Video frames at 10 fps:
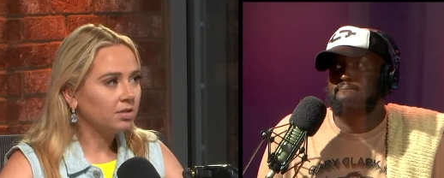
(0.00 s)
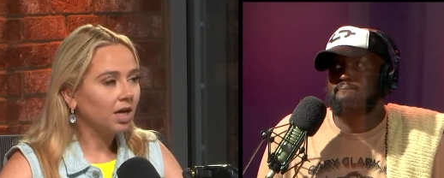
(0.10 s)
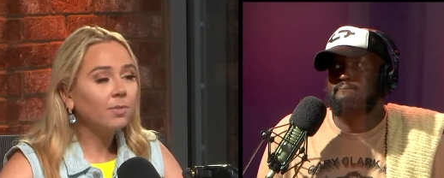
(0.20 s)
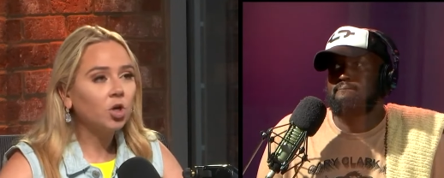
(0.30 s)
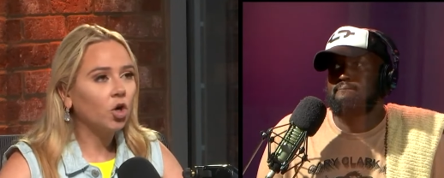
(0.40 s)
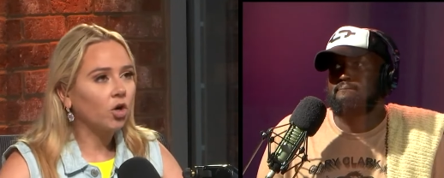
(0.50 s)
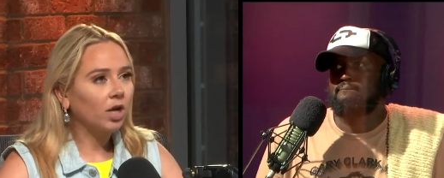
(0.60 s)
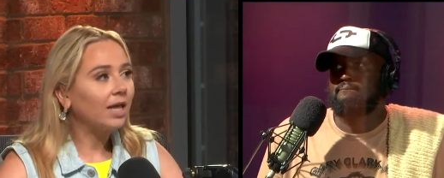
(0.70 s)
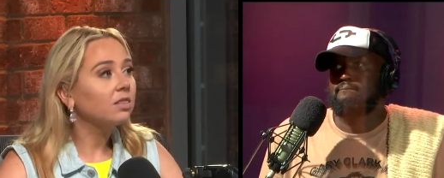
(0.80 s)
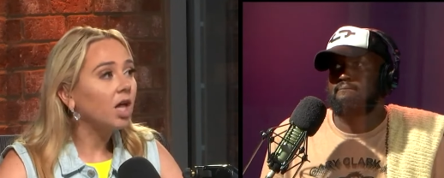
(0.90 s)
Speaker 1: I'm a nerd.
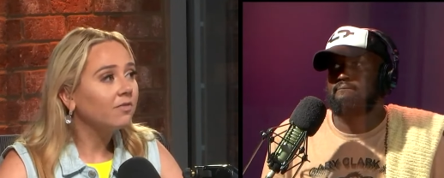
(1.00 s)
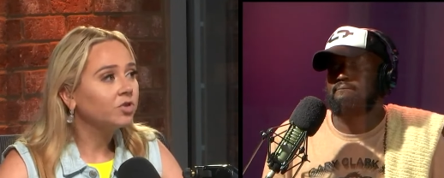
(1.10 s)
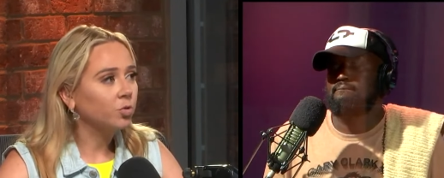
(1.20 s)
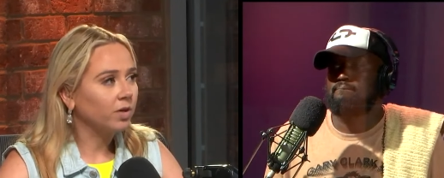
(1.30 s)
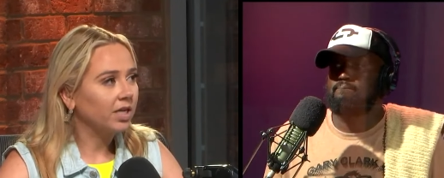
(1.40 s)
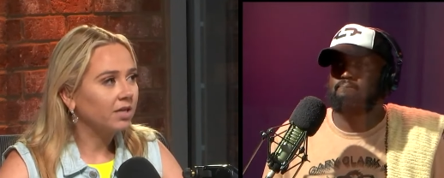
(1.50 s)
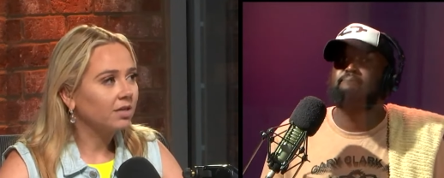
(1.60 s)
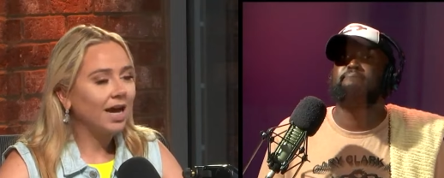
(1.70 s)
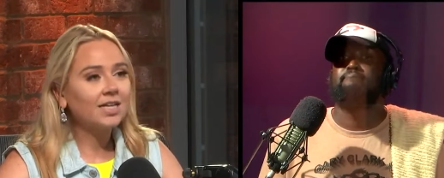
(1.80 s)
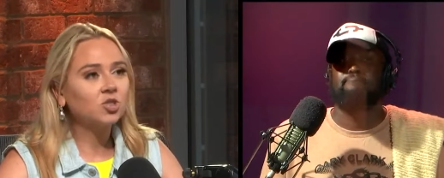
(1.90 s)
I love to read. Mm.
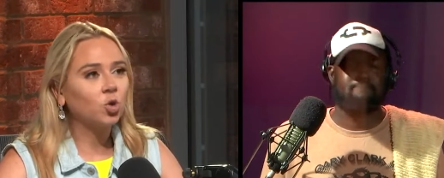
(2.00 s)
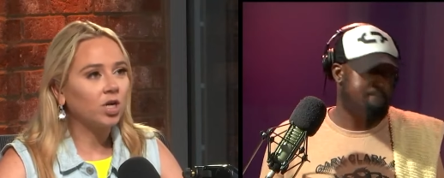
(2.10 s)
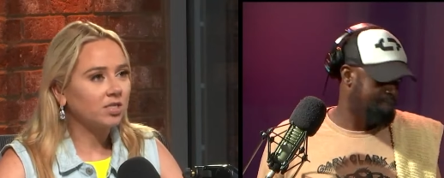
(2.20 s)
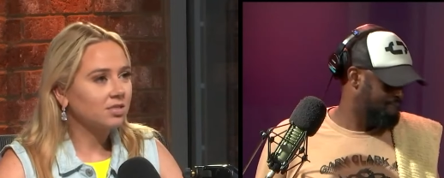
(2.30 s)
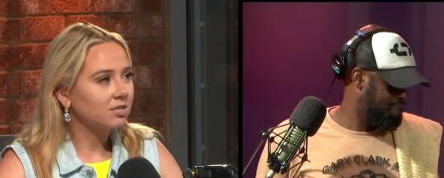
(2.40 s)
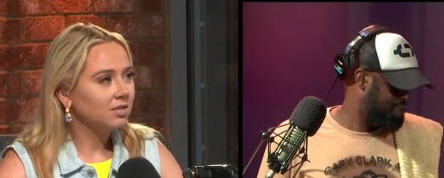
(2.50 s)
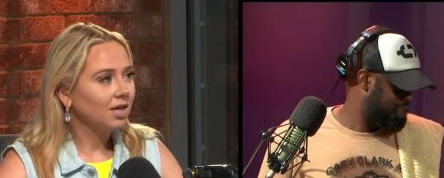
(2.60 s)
As Chris,